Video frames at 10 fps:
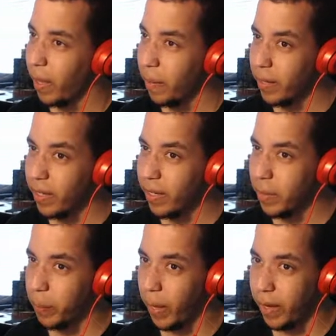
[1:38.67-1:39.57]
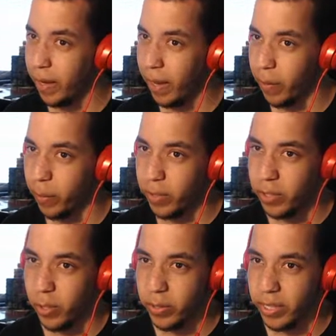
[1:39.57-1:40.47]
Banette
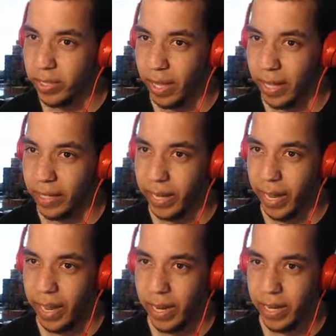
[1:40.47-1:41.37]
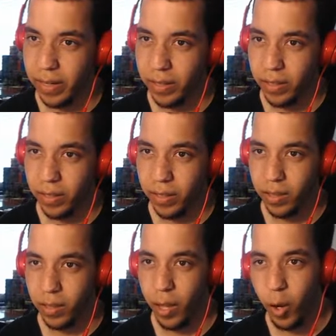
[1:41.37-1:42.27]
was using like a
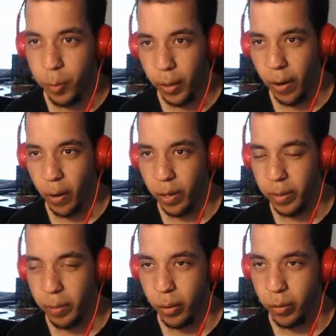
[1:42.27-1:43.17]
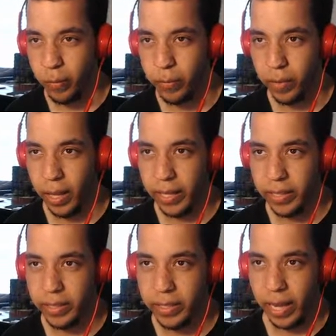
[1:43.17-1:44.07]
low priority move,
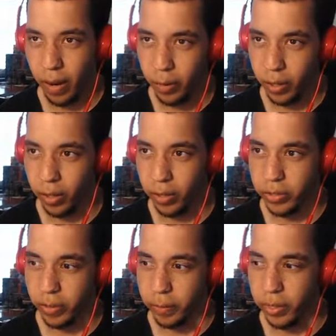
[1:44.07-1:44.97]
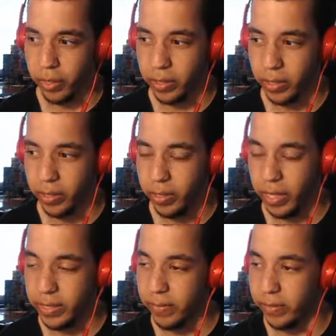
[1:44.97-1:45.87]
like counter or something.
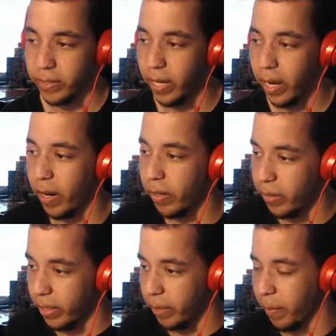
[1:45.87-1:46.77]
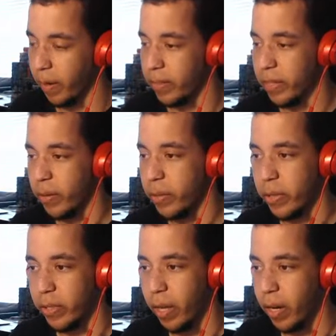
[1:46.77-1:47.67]
That's even scarier to think about because I was
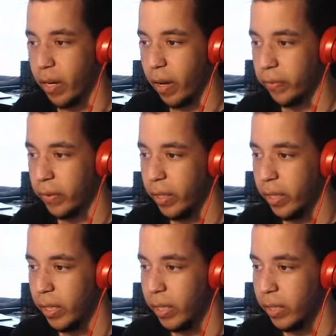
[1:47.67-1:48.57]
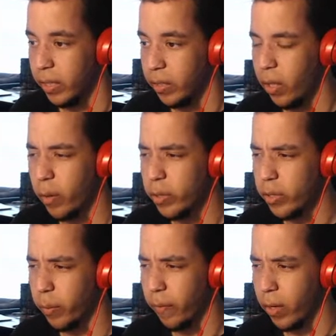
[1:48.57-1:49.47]
using knockoff. No, I was
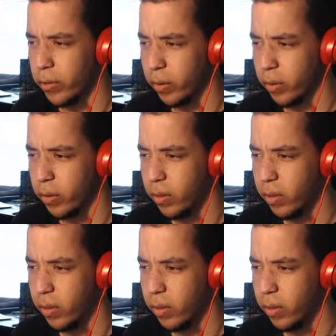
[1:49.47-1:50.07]
using reversal.